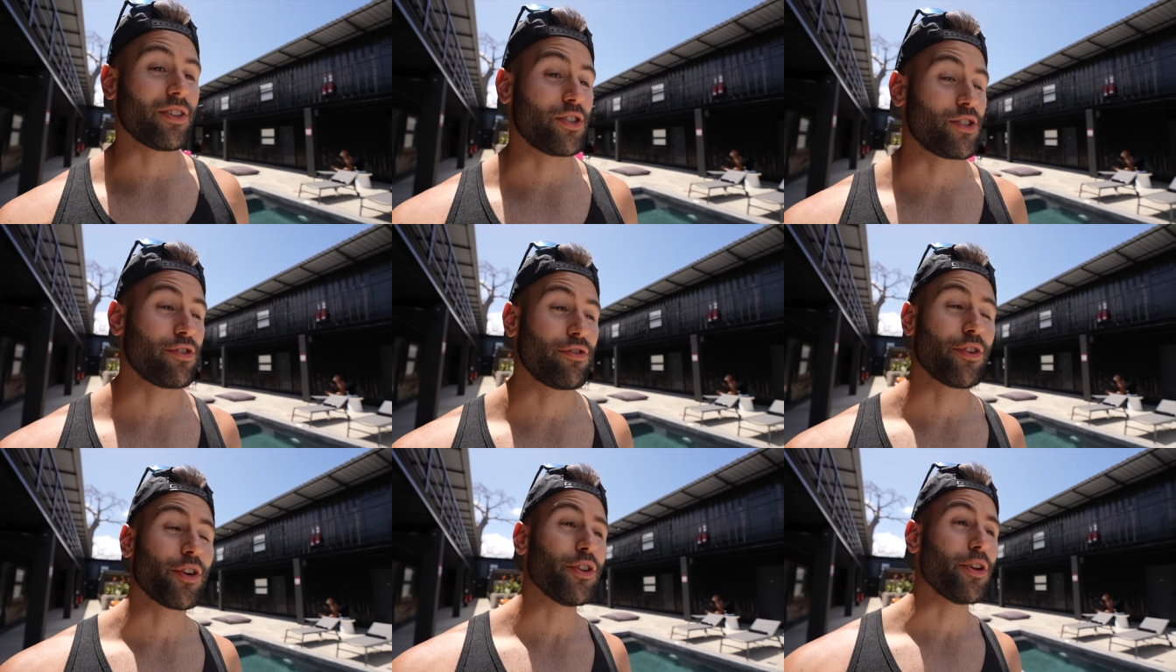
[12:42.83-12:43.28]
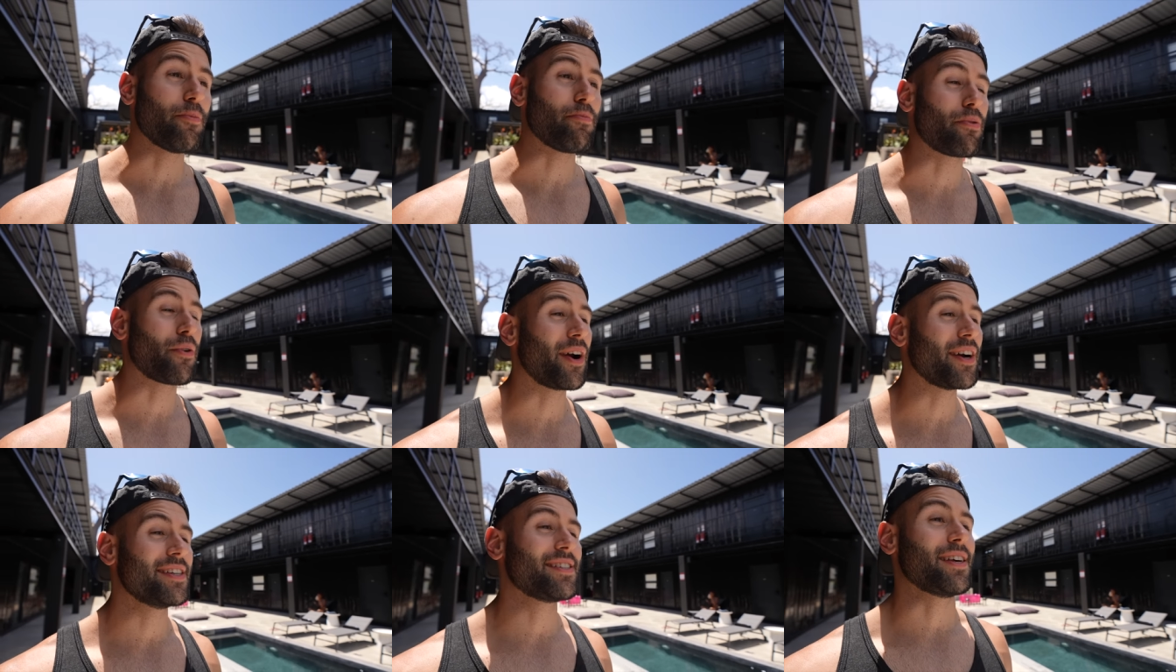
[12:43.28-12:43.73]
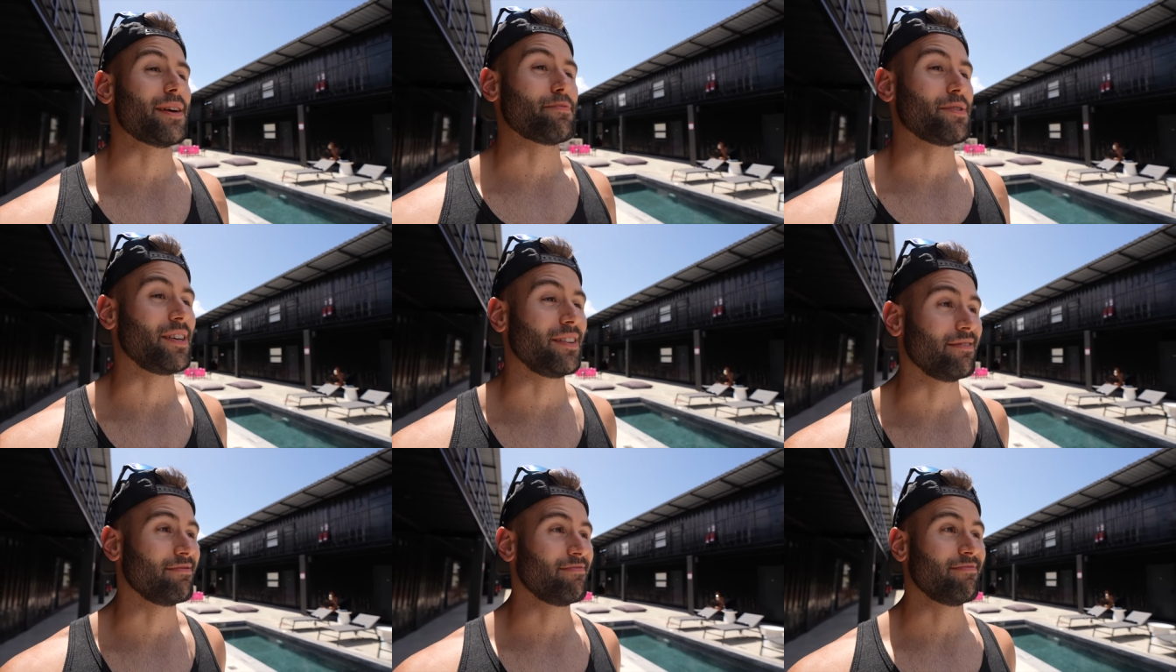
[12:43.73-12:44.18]
Because for the price, I
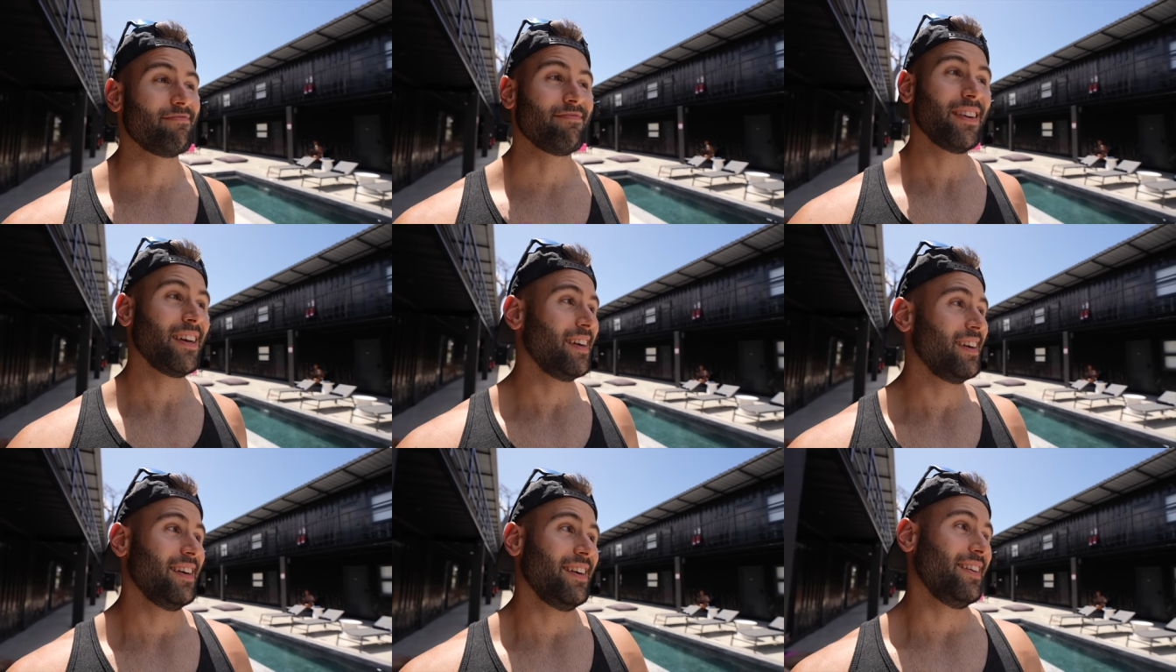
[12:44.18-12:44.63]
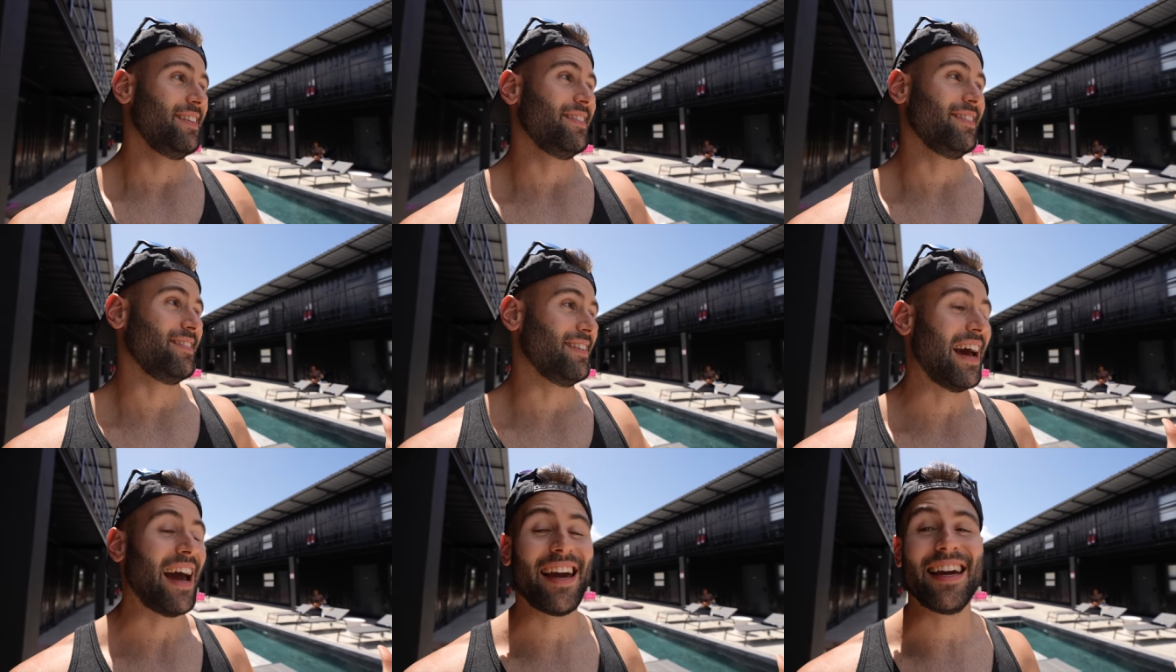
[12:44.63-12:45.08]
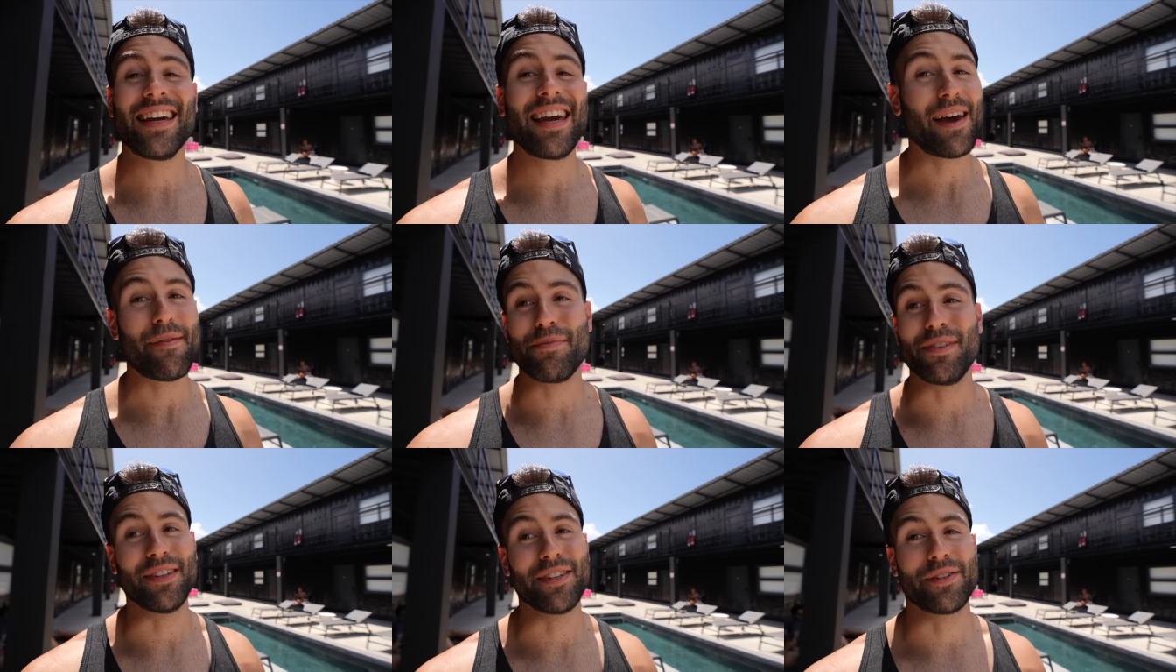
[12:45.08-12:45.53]
mean, I
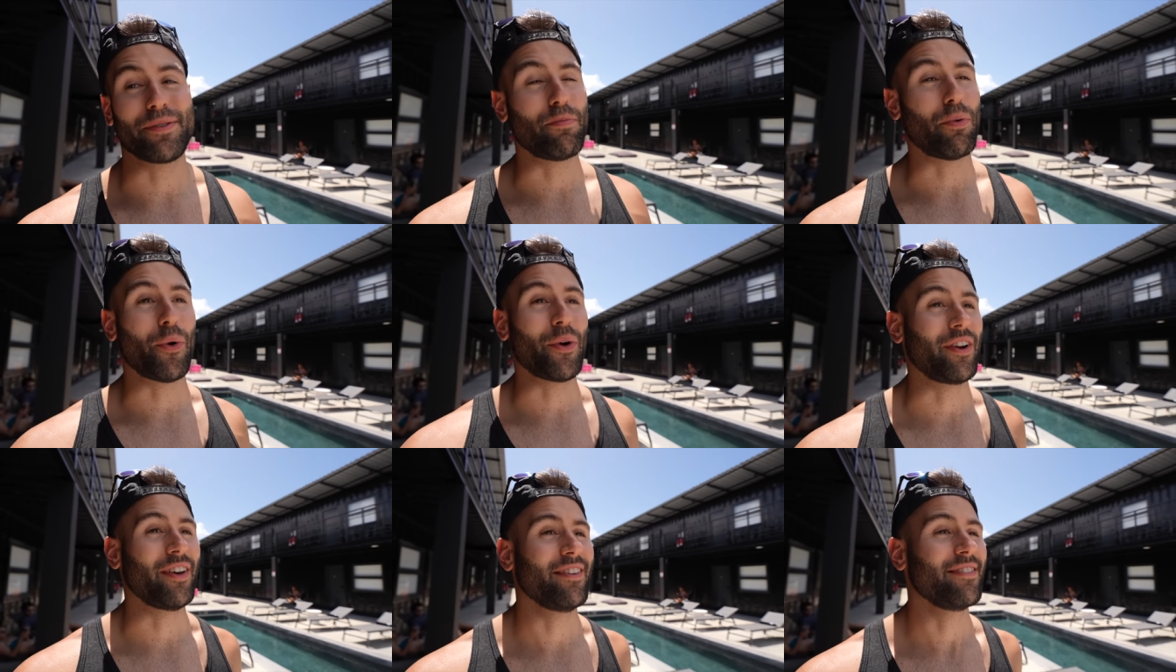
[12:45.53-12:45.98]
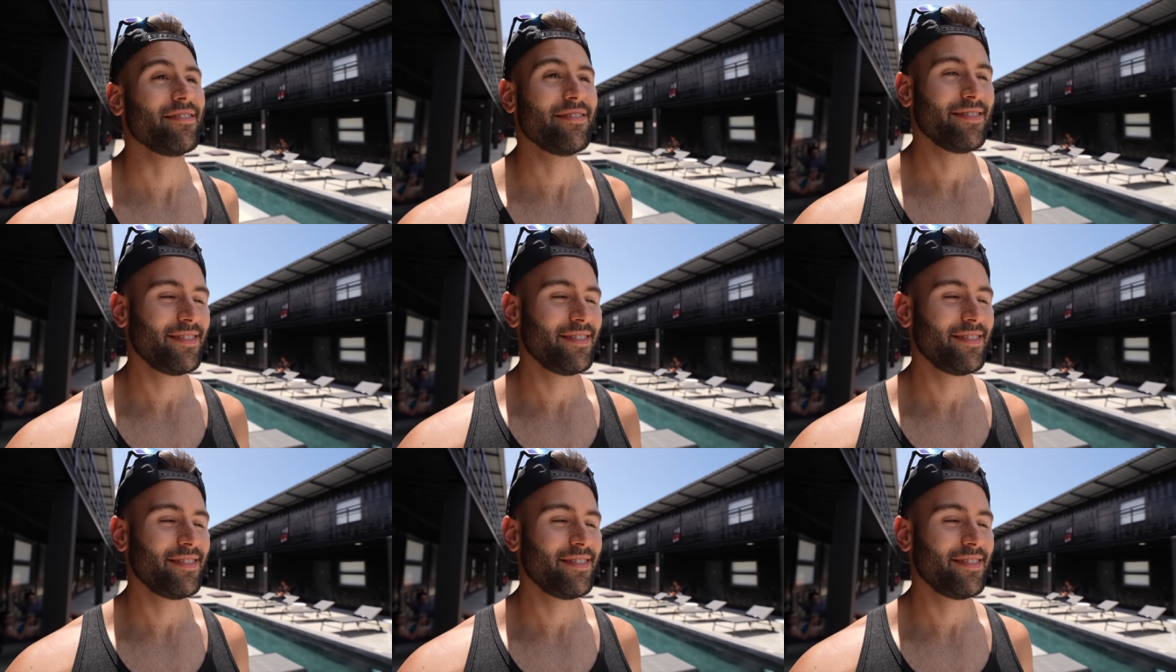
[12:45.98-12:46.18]
can't be disappointed.